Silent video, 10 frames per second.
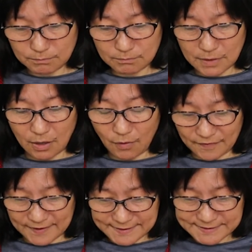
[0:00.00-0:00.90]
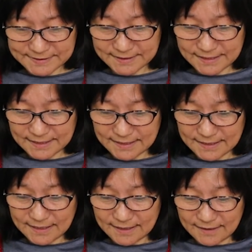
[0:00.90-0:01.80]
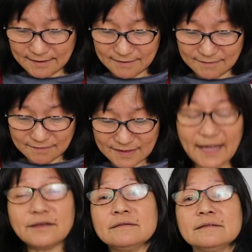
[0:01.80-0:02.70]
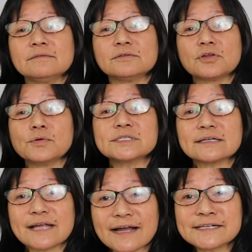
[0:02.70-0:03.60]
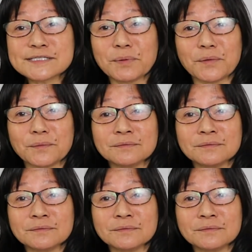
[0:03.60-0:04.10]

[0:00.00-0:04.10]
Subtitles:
all this, then those are taxable.